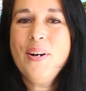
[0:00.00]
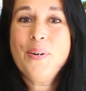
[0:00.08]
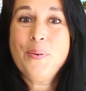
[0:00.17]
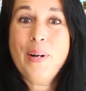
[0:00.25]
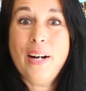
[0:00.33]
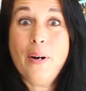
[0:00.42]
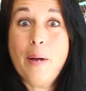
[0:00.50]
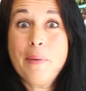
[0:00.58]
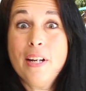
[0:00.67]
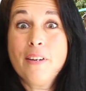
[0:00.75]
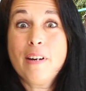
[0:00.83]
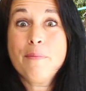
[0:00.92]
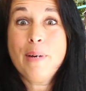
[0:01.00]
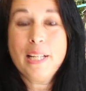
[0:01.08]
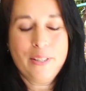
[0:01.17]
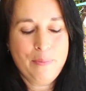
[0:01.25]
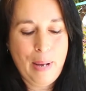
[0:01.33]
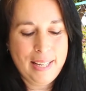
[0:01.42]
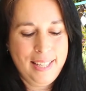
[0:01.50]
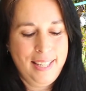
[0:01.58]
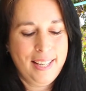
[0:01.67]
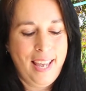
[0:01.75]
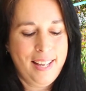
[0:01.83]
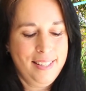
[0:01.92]
Well, I'm going to grab my little monkey
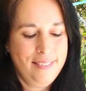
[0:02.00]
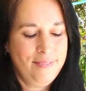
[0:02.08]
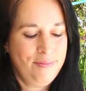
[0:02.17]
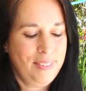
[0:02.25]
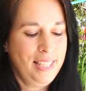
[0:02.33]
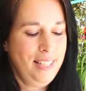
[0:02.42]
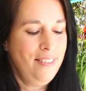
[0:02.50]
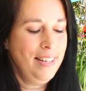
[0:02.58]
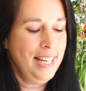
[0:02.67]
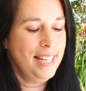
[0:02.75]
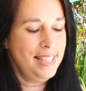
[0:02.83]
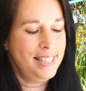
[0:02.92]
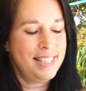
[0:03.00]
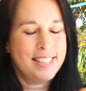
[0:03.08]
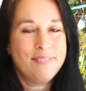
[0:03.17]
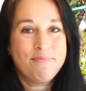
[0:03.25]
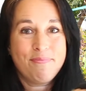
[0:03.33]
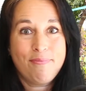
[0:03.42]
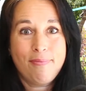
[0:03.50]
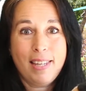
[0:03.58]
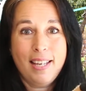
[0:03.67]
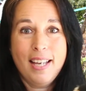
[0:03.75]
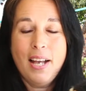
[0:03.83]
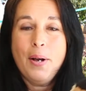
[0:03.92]
again. Here he is.
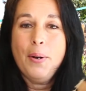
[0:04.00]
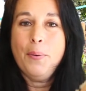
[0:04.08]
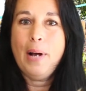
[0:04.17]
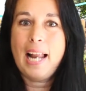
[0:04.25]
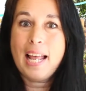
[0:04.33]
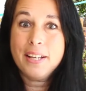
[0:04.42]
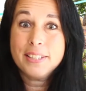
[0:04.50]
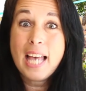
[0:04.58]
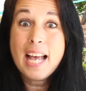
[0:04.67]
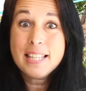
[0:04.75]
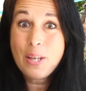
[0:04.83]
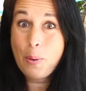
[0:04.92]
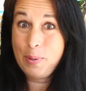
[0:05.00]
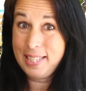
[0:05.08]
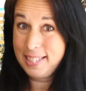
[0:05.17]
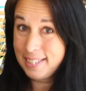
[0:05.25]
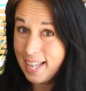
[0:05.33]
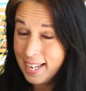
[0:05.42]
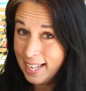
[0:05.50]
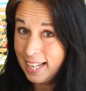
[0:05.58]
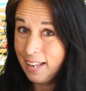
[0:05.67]
Well, as I was saying,